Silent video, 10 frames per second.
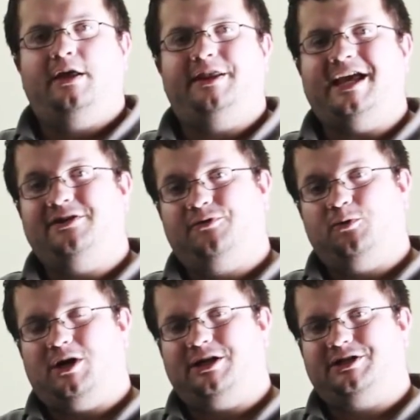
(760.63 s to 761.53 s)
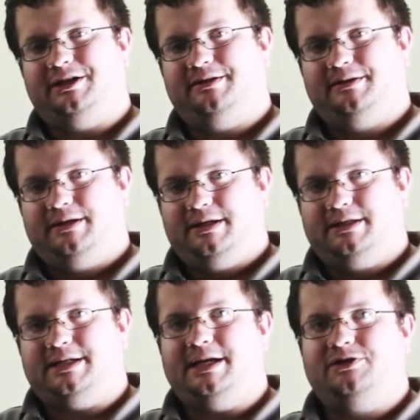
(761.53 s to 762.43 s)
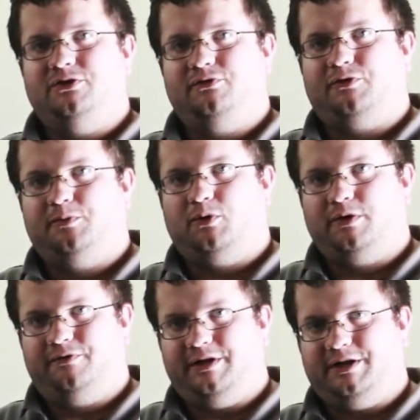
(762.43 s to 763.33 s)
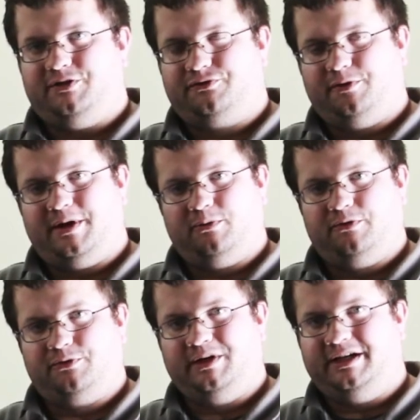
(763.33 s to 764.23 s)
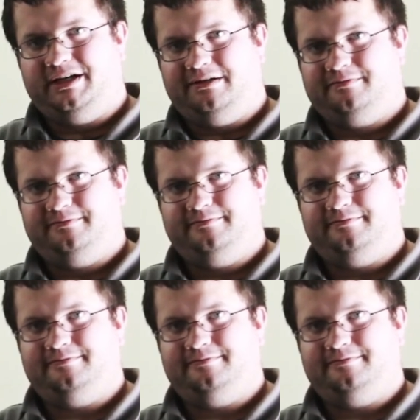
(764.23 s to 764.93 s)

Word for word: Thank you for watching. Stay tuned for more videos from Airwolf 3D.